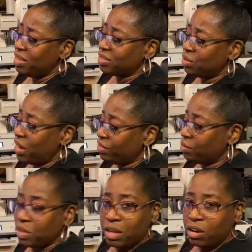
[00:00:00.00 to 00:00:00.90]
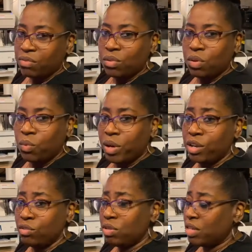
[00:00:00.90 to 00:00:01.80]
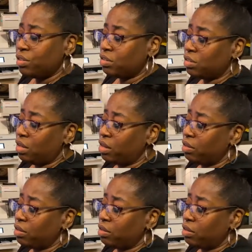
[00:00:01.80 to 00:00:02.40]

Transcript: So you have to be careful of where you get your